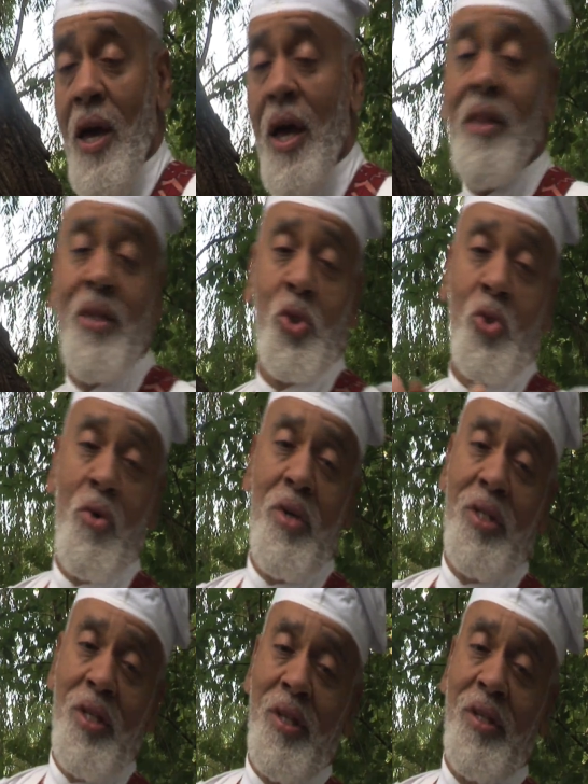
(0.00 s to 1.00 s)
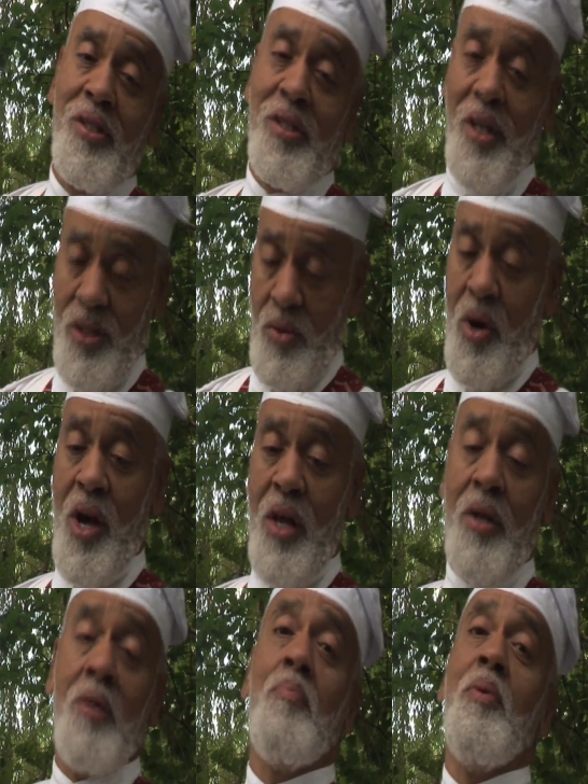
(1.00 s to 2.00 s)
And the storyteller says, "Well,
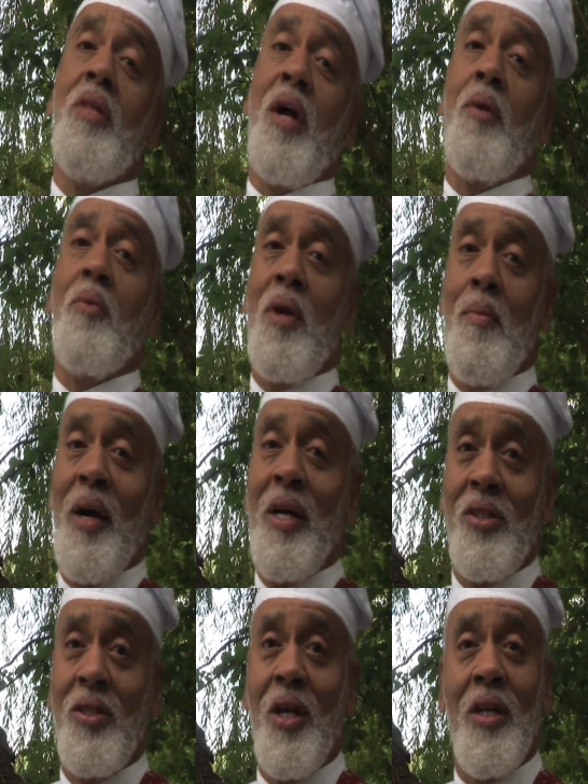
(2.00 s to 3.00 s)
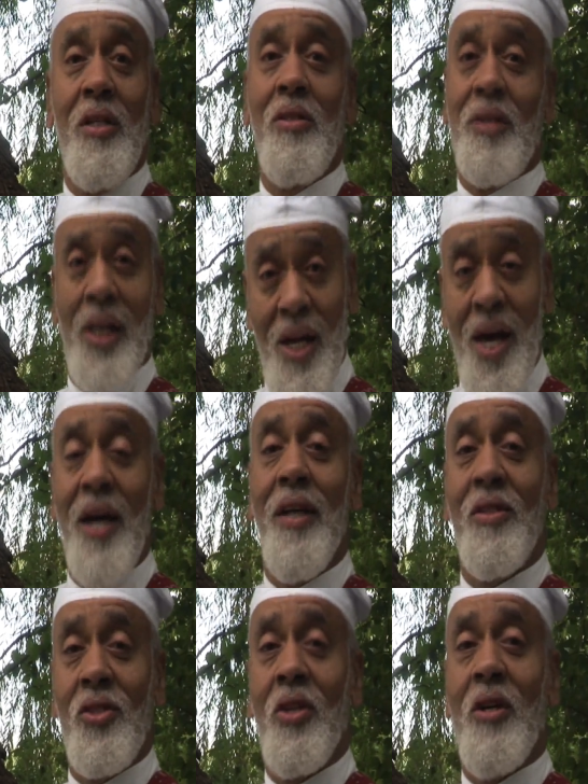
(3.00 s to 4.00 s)
it'll be that way, my son, until the
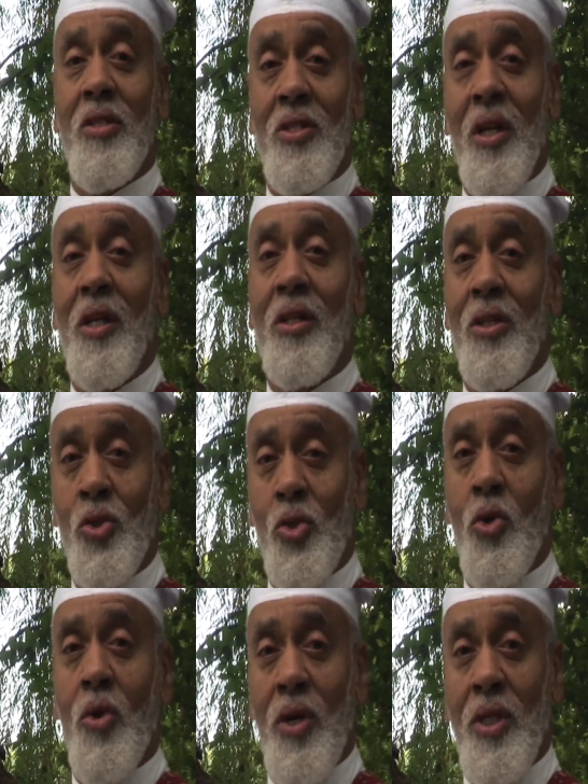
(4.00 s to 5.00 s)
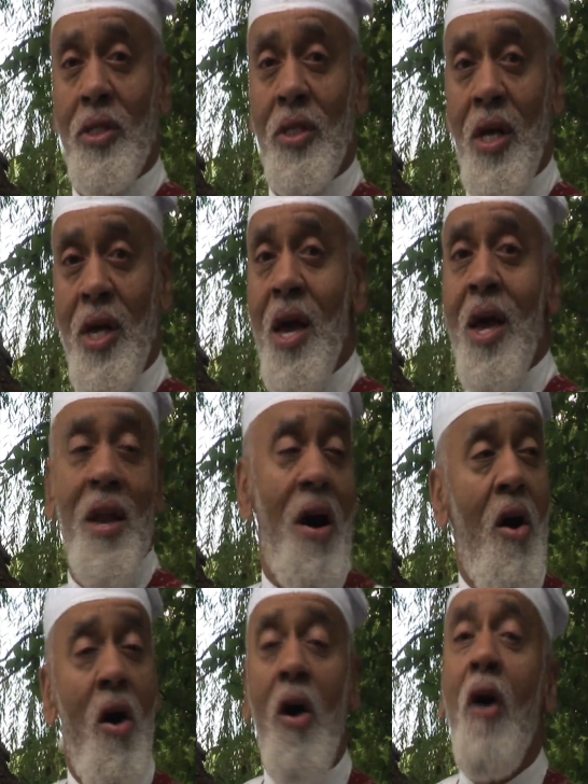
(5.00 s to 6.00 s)
lion starts telling the stories."
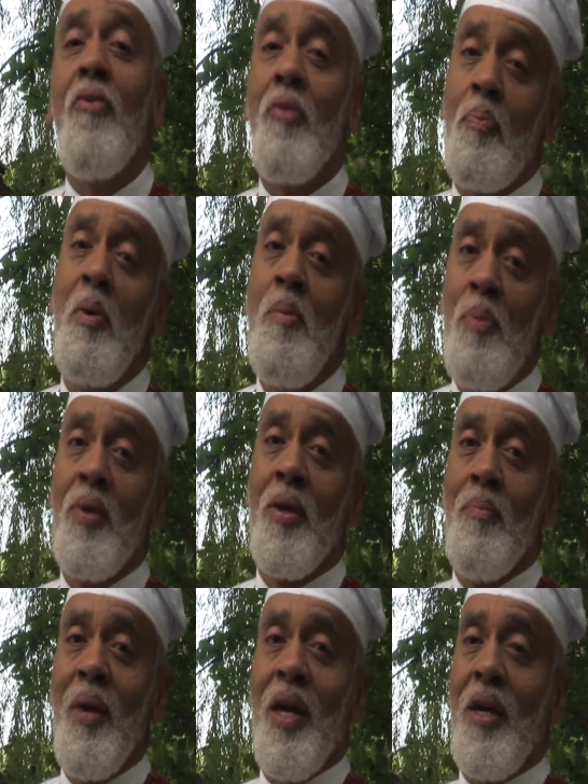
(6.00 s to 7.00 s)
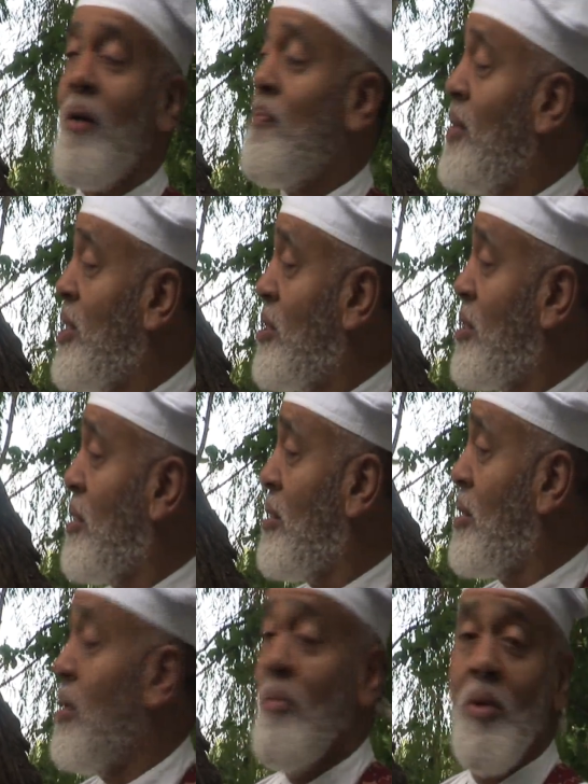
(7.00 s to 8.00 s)
Now, all the people that make up this
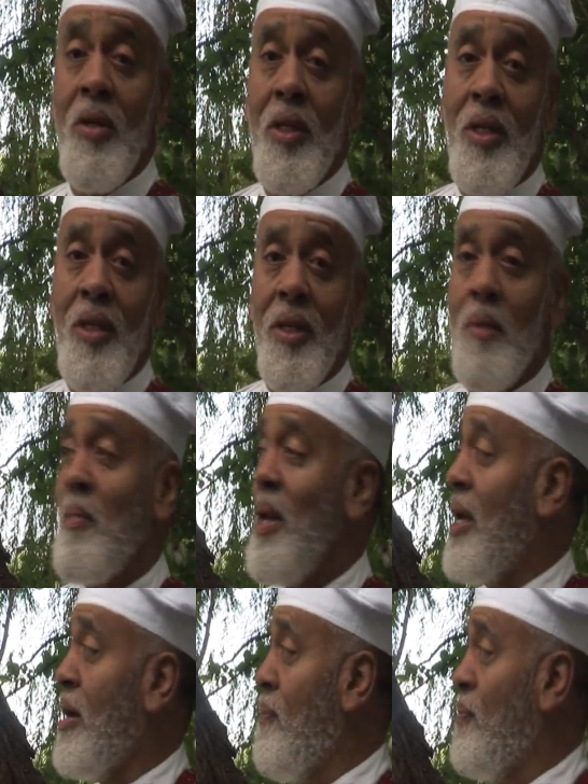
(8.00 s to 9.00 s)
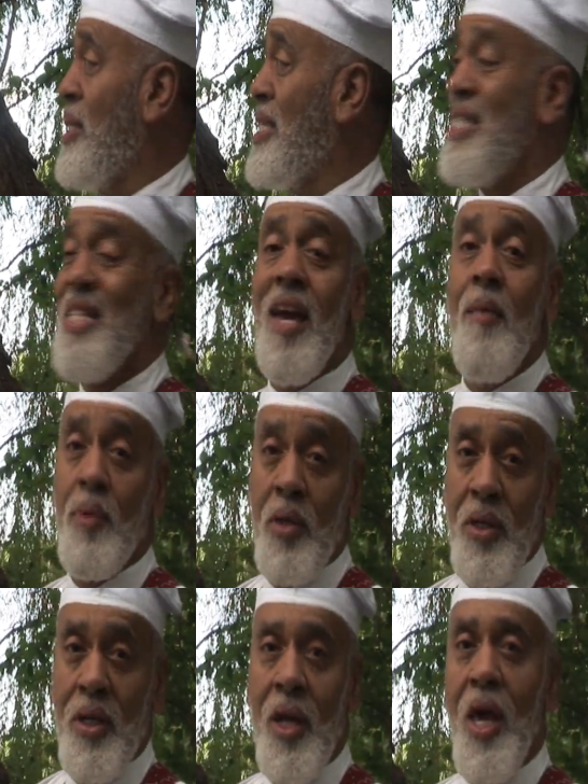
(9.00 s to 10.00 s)
community, that make up this
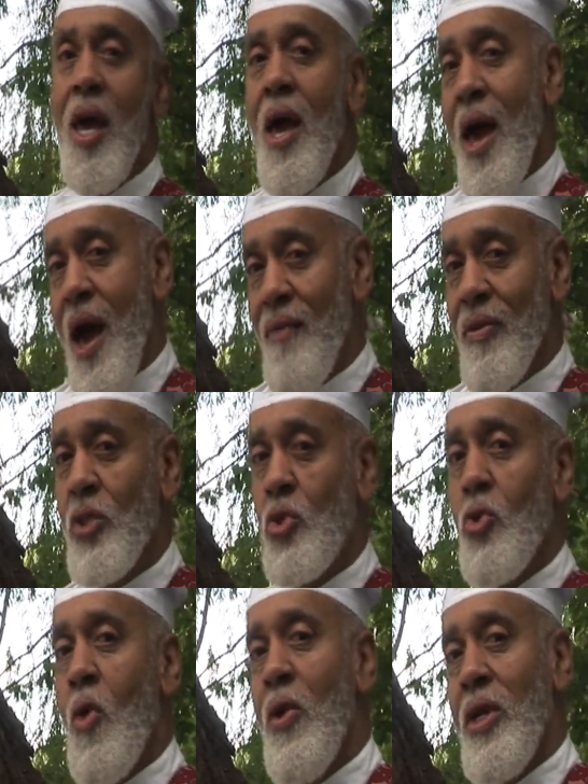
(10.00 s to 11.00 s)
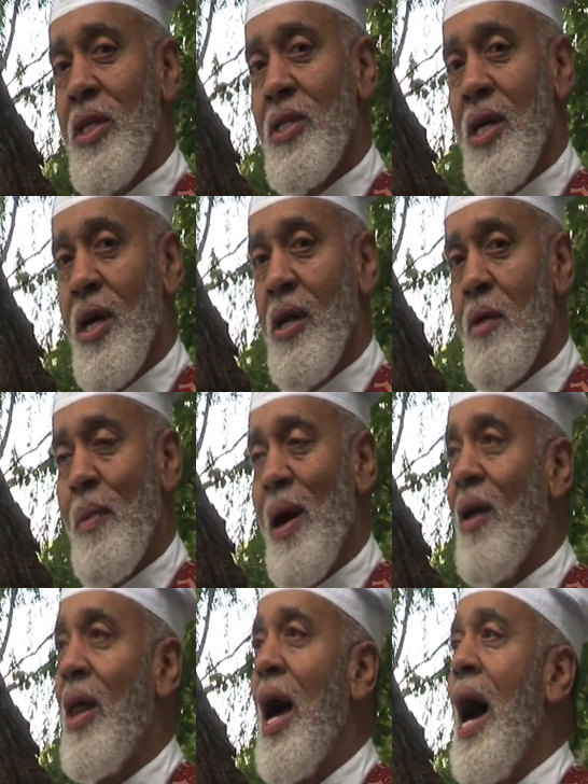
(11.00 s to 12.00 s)
neighborhood, have a story to tell
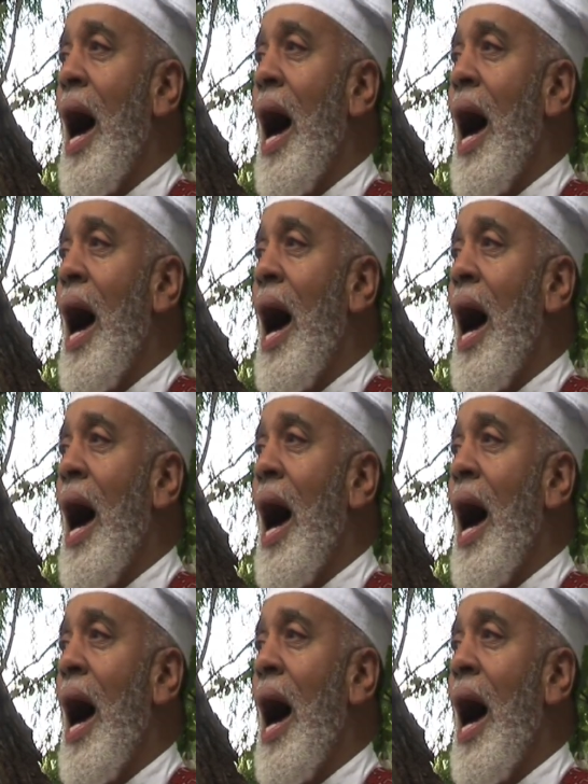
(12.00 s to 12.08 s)
about